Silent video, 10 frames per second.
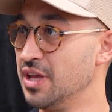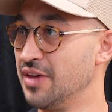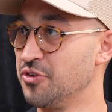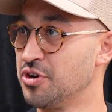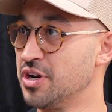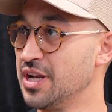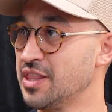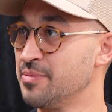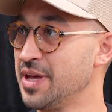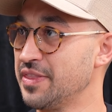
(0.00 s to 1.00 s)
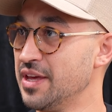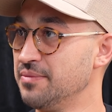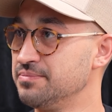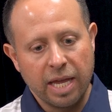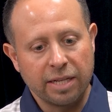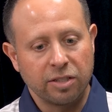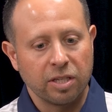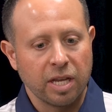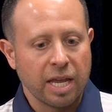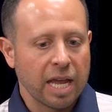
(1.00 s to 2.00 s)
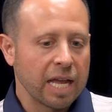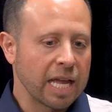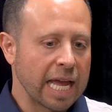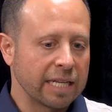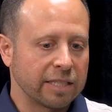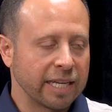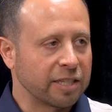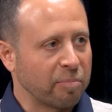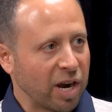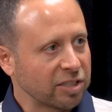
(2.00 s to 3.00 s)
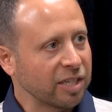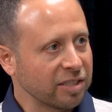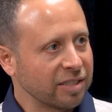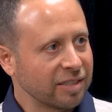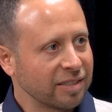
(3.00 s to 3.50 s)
Have you heard anything about that? It's a process,